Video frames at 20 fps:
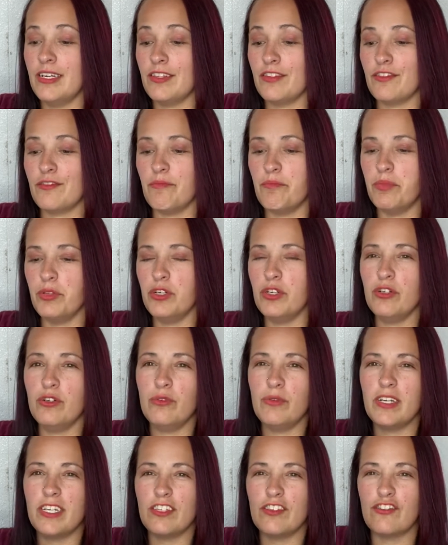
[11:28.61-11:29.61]
The
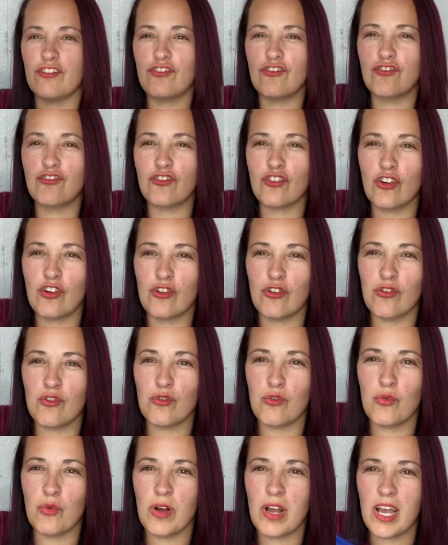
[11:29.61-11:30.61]
blue is
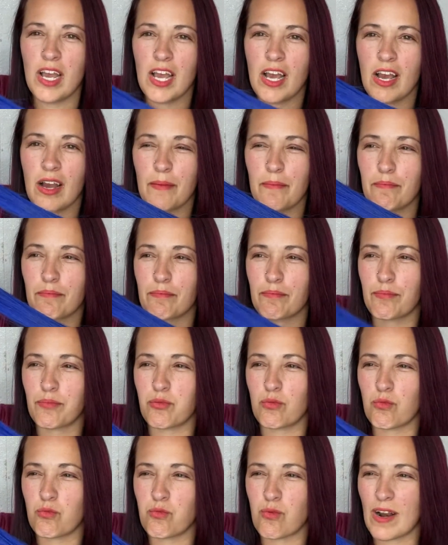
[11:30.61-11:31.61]
so
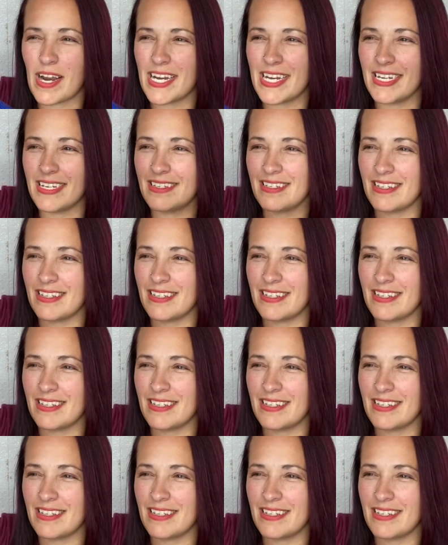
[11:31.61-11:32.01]
bright.